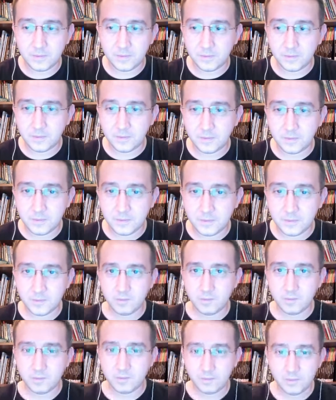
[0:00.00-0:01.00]

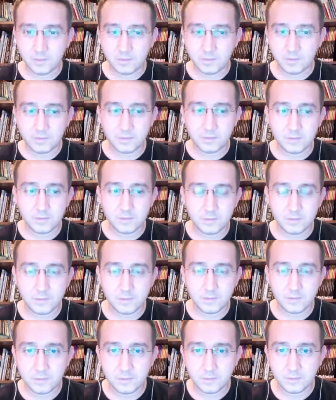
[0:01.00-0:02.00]

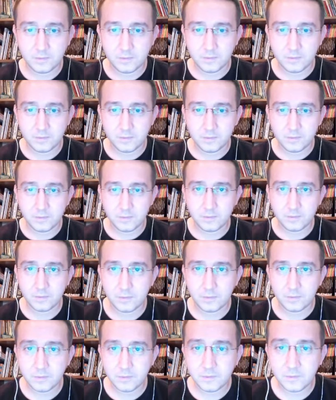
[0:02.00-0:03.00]

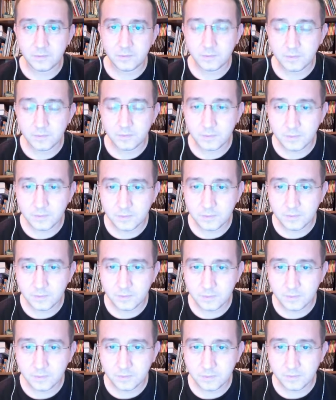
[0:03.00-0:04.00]

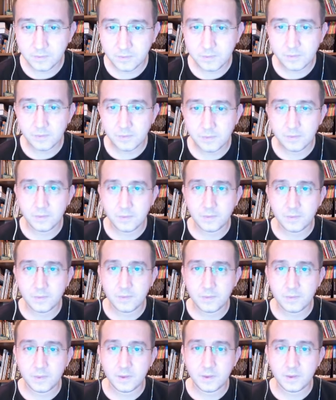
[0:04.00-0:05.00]

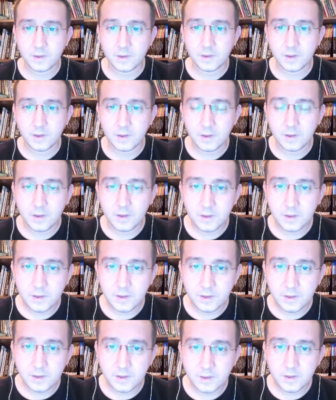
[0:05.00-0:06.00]

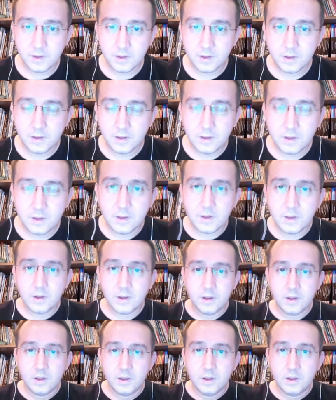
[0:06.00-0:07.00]

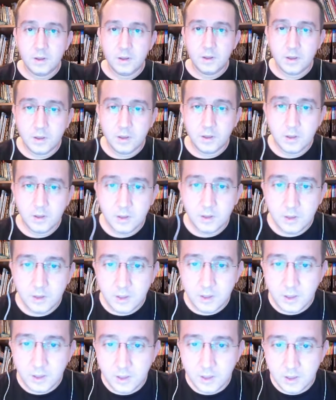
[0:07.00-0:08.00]
(not speaking)